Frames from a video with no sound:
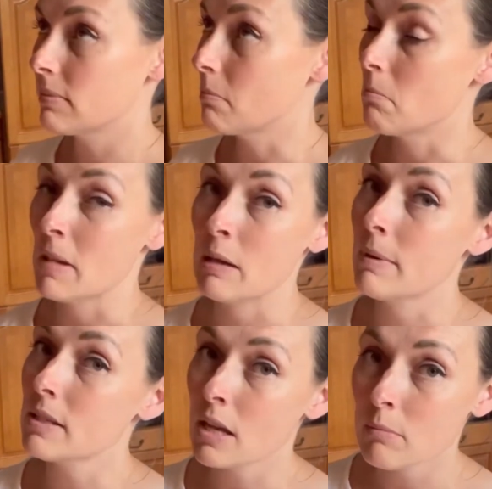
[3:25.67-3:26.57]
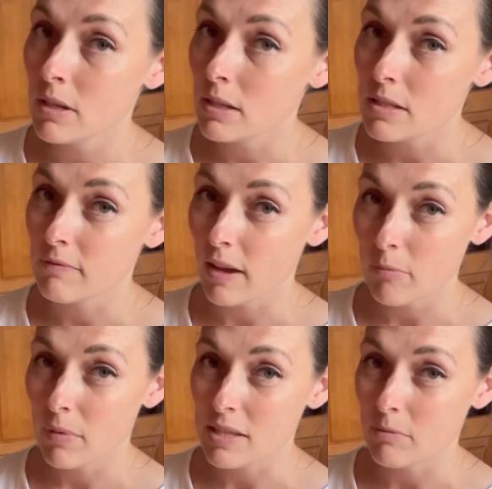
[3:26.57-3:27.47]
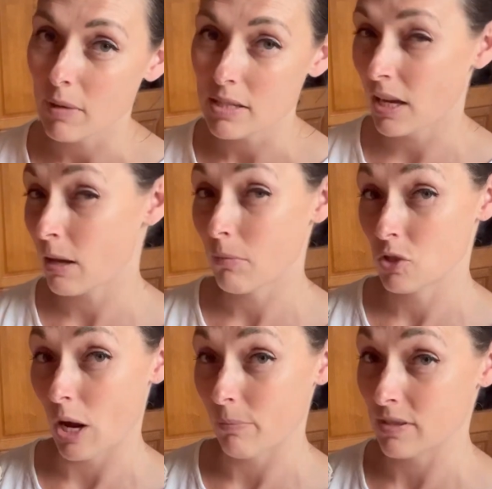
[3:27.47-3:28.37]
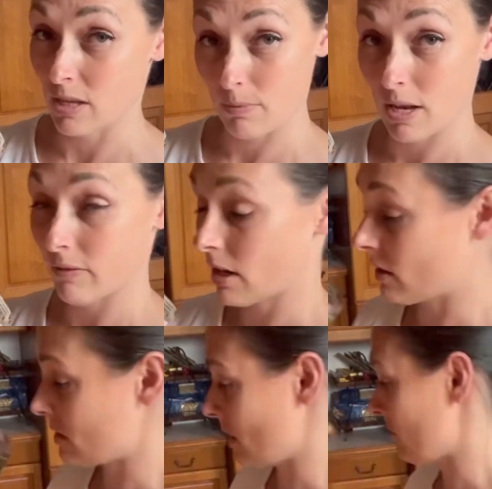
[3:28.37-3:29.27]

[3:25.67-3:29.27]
maybe 10 minutes, 5 minutes of my time and chop this up and have carrot sticks